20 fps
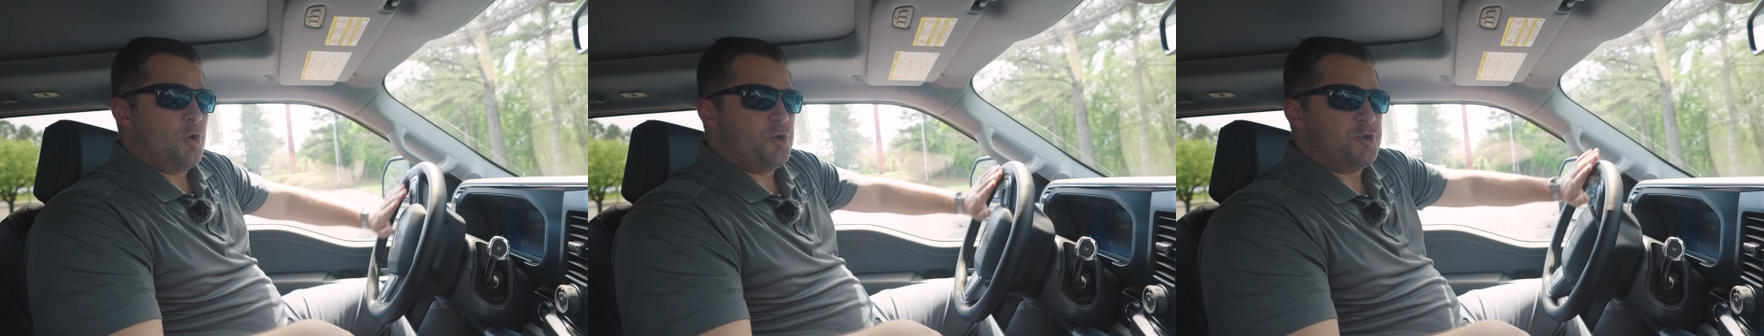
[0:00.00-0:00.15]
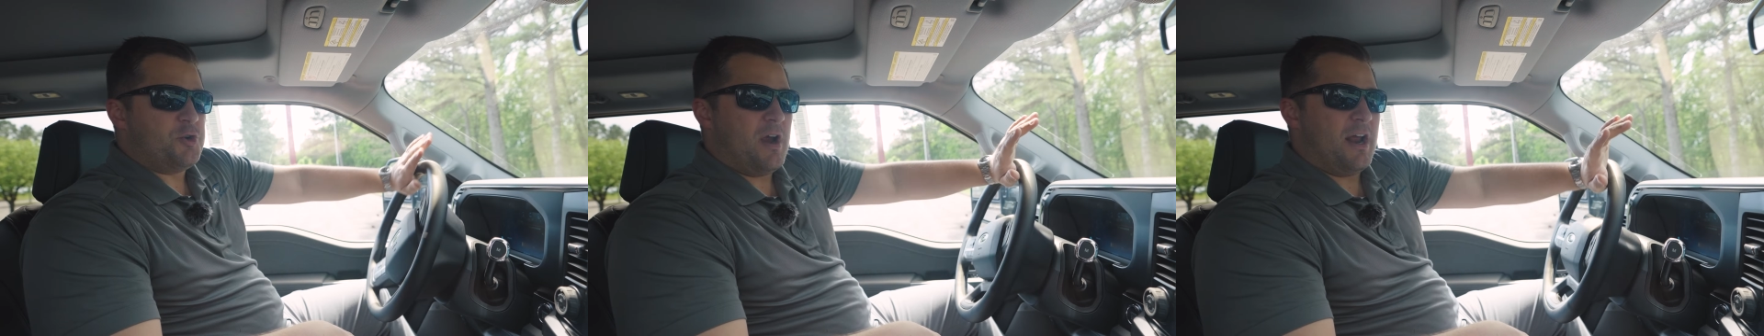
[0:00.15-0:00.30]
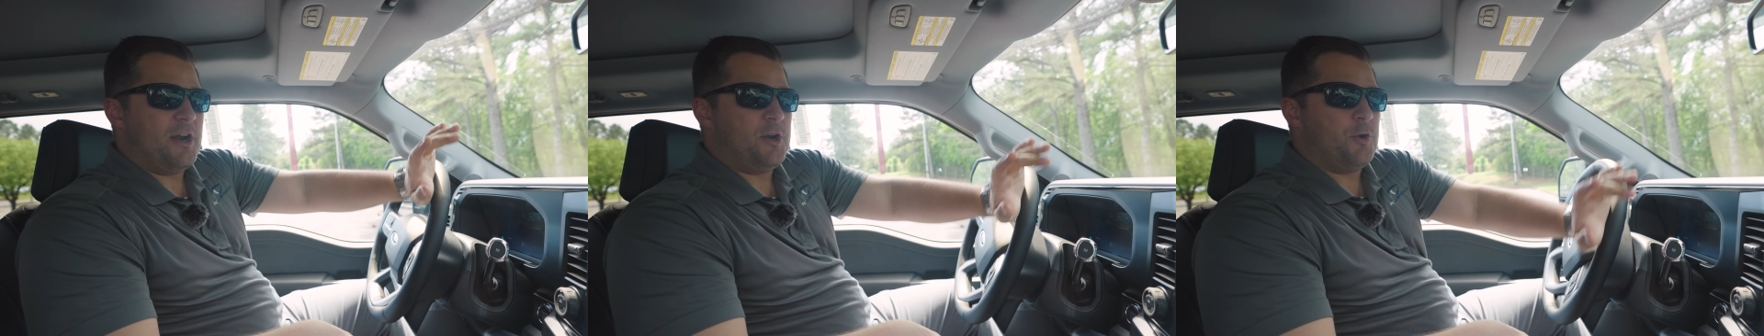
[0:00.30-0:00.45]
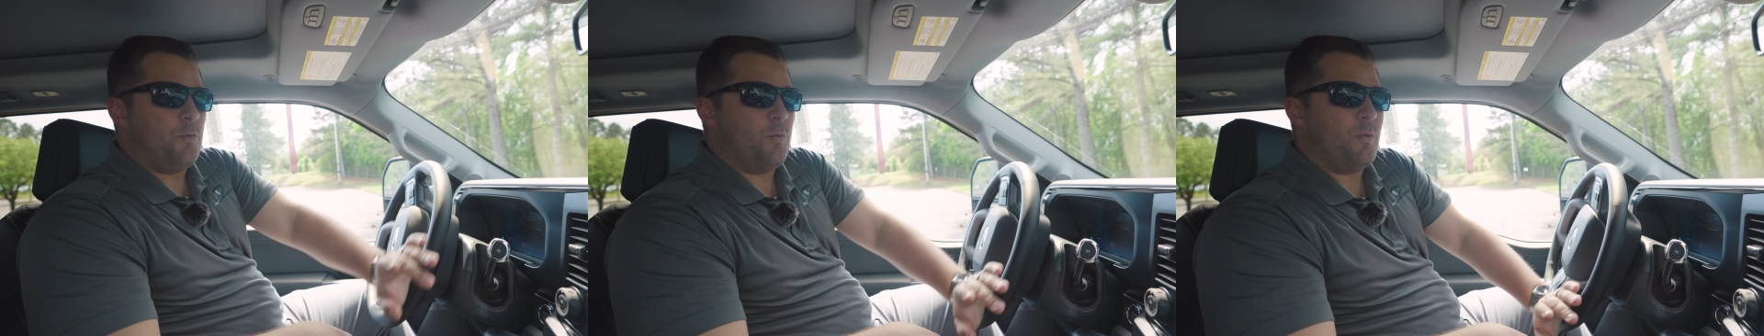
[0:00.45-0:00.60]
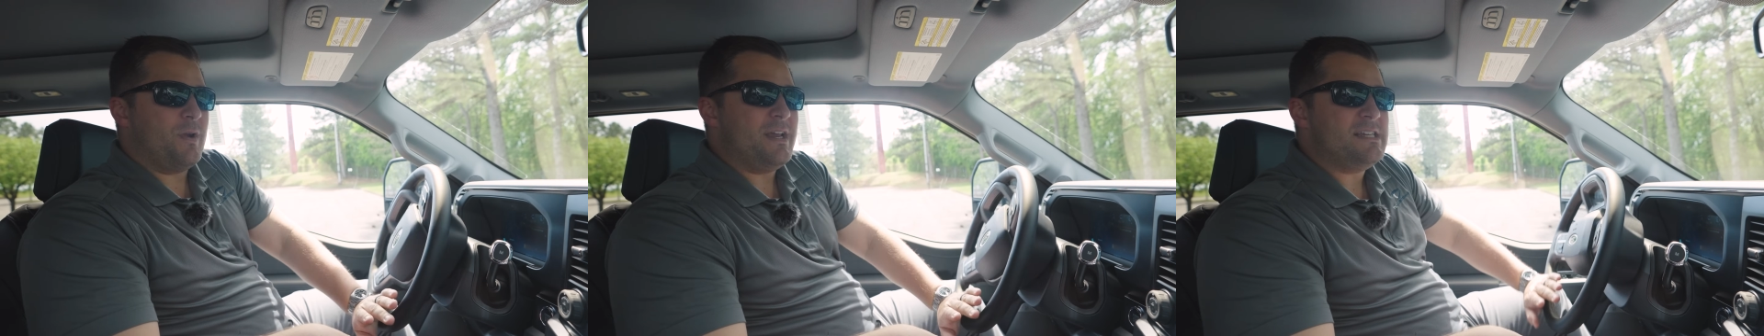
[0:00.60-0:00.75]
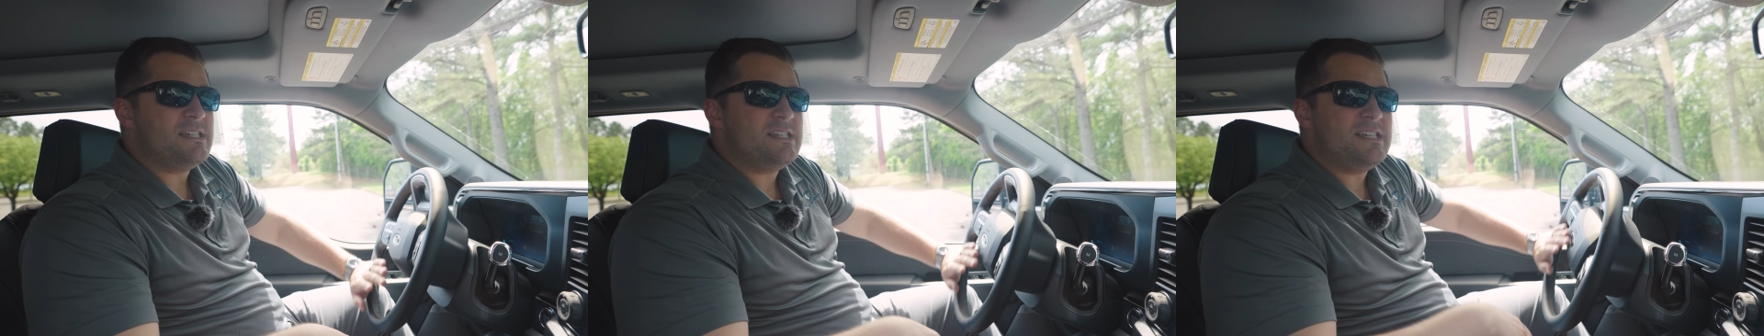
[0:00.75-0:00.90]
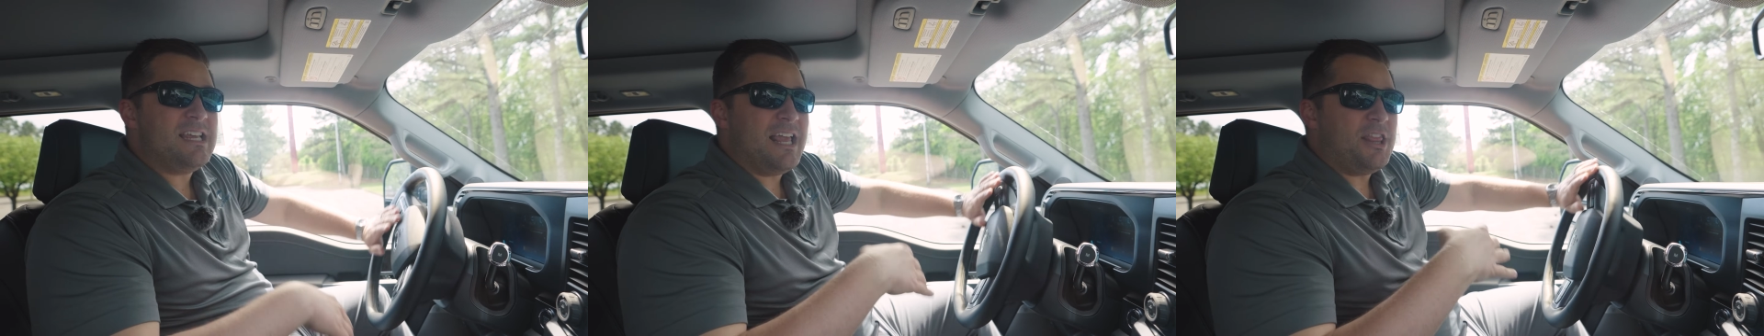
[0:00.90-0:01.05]
trying to
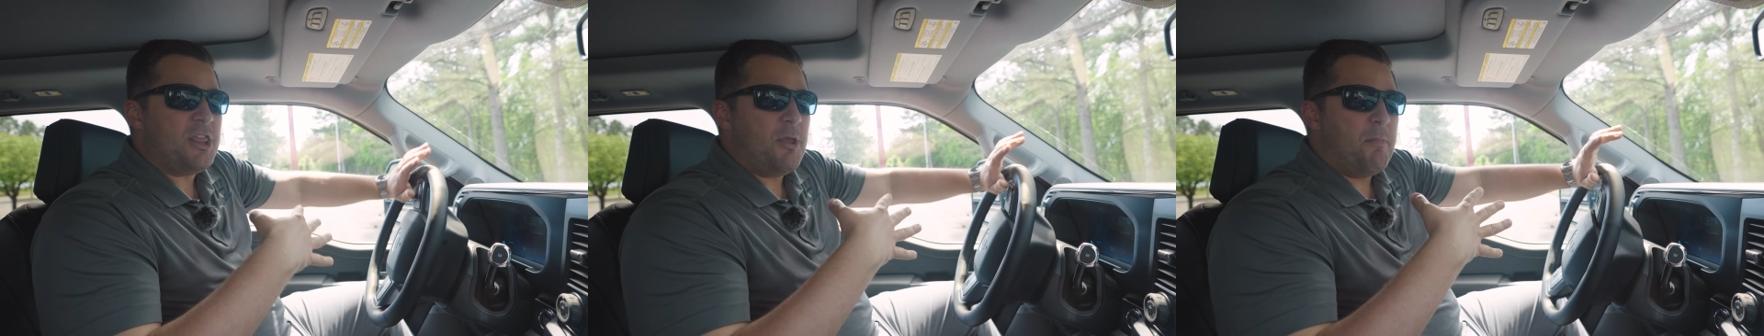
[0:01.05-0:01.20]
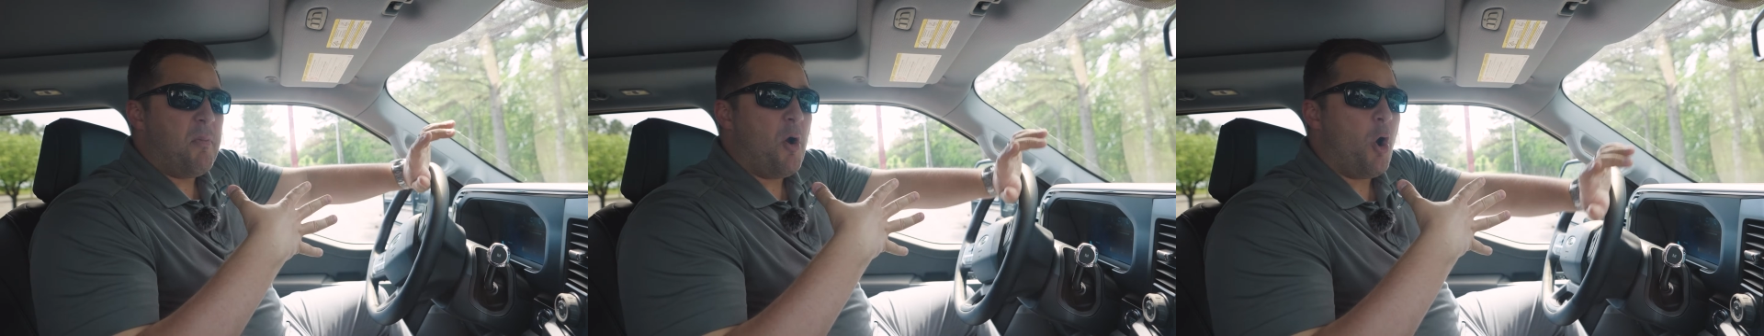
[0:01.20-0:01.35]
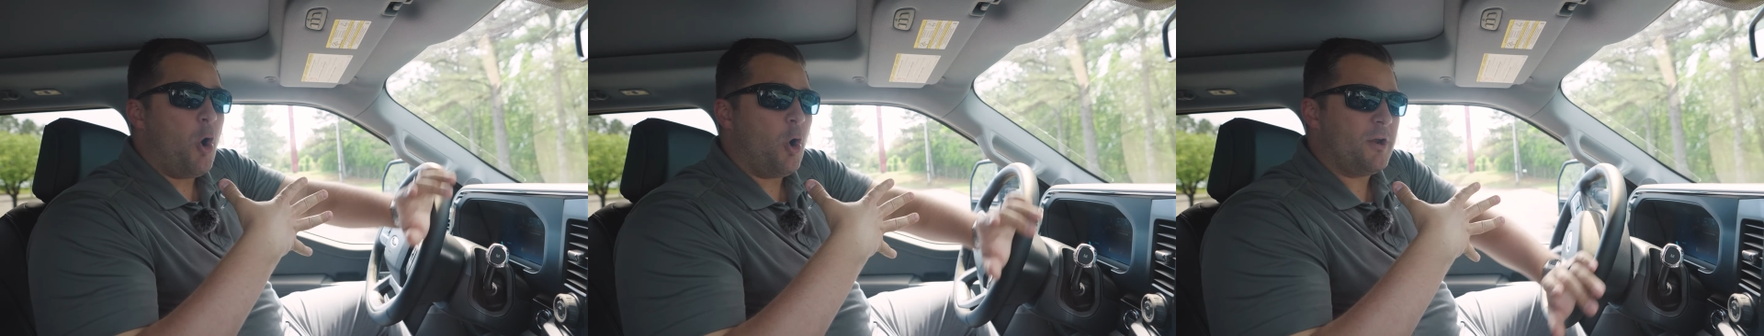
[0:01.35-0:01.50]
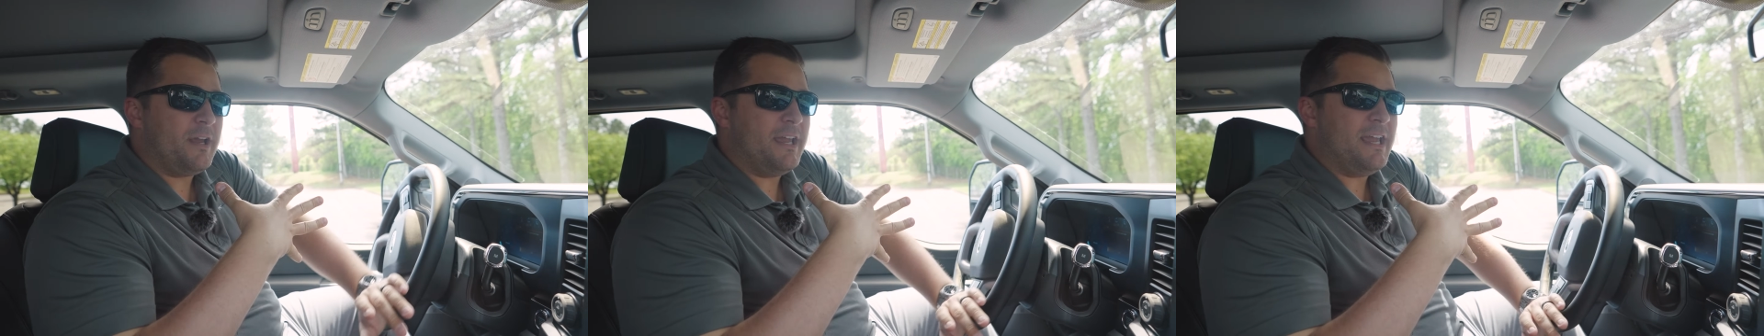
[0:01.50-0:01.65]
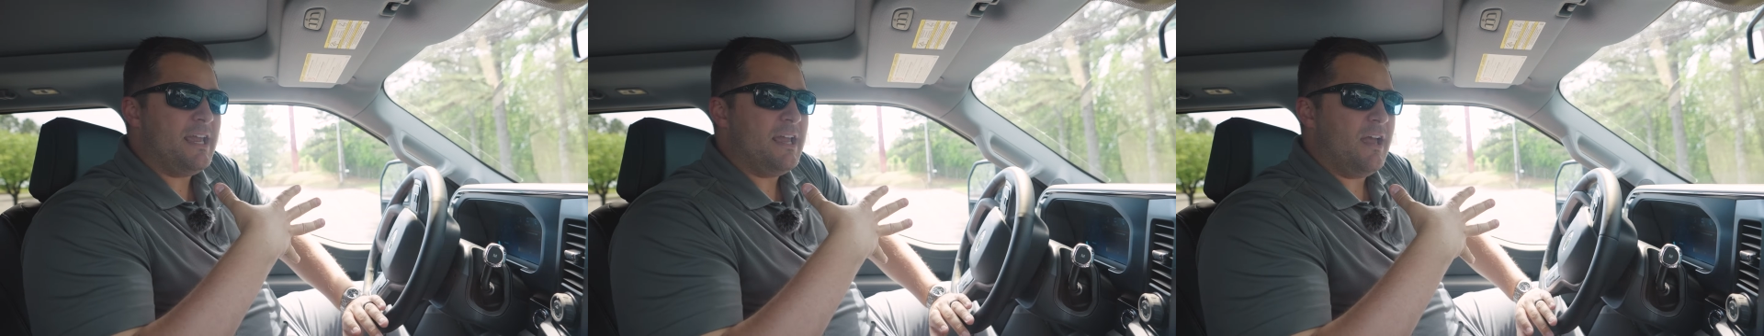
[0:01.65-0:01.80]
reset the parking